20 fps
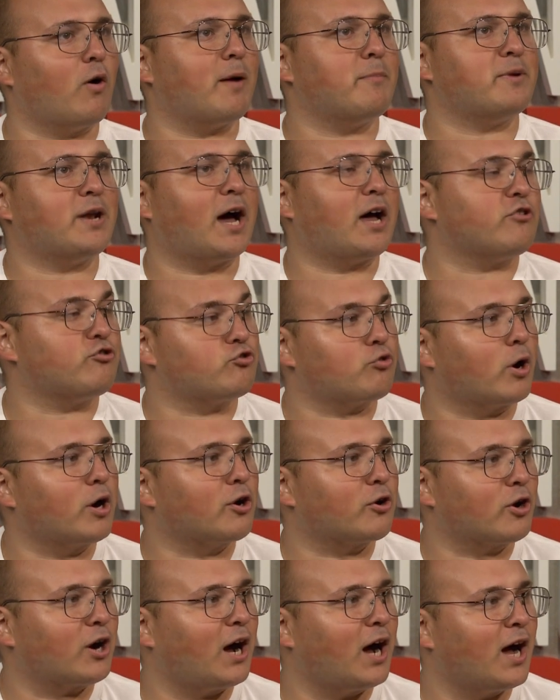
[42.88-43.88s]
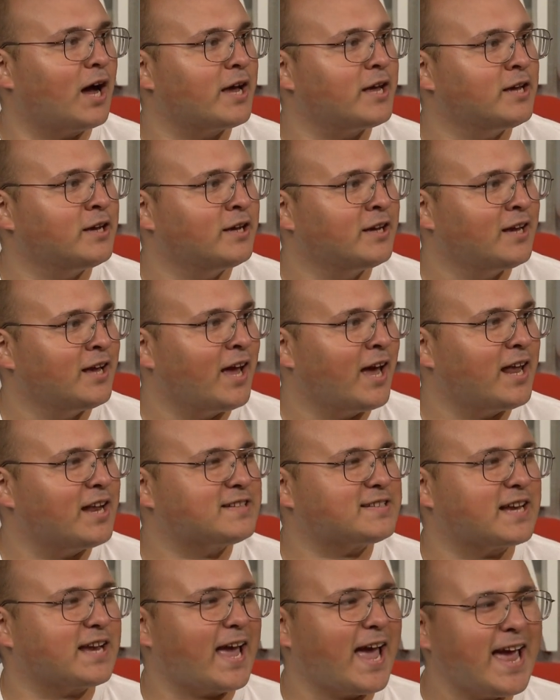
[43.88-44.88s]
I'm not drunk or high. And
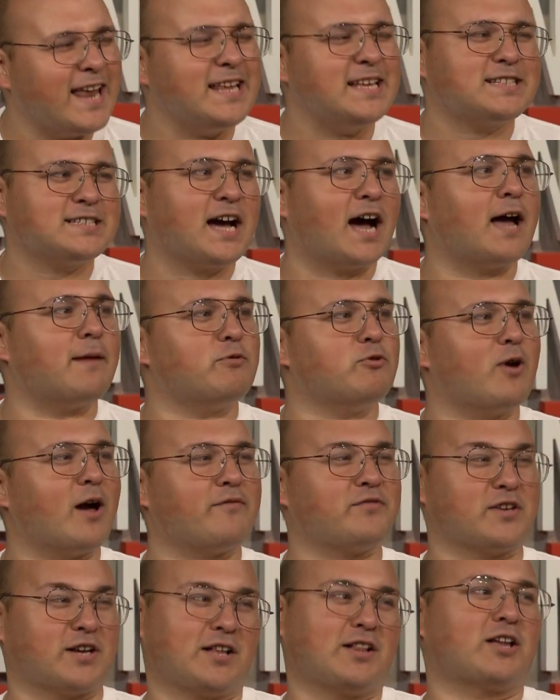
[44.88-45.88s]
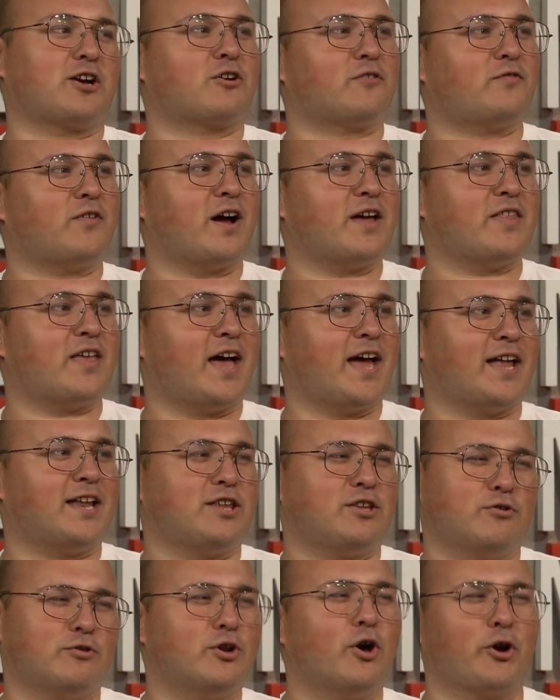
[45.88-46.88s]
it's like, anytime you have to clarify
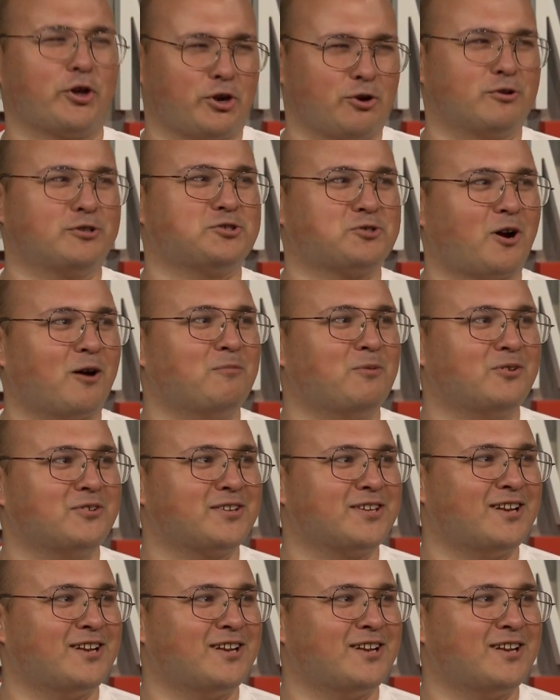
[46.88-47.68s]
that, you know you're in trouble.